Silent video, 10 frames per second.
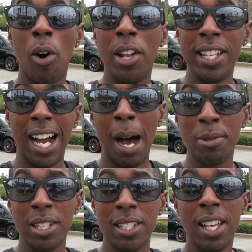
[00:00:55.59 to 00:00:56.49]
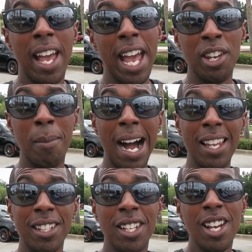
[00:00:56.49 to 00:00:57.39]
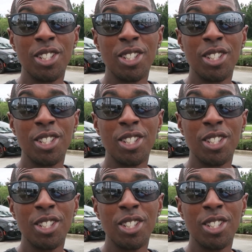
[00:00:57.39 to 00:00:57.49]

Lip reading: on the options and the mileage.